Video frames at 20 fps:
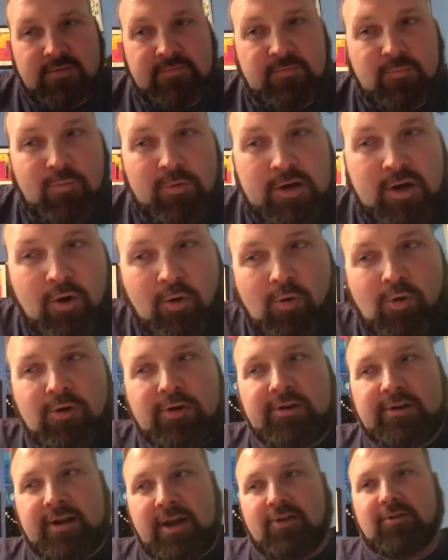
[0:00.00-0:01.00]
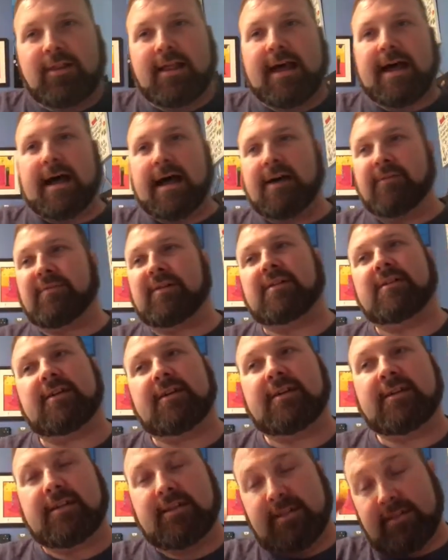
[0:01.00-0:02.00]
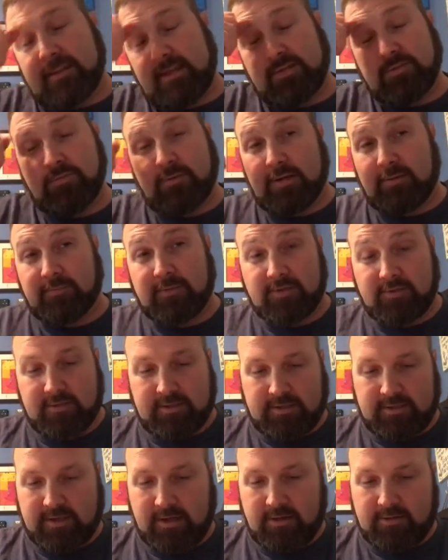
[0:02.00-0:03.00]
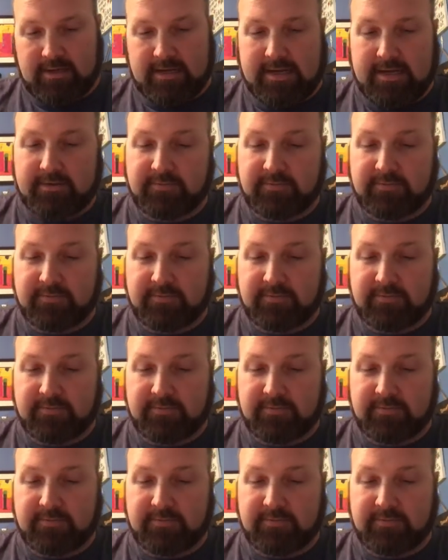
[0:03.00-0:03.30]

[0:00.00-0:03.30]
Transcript: record or go live, and that's what I'm doing here, go live.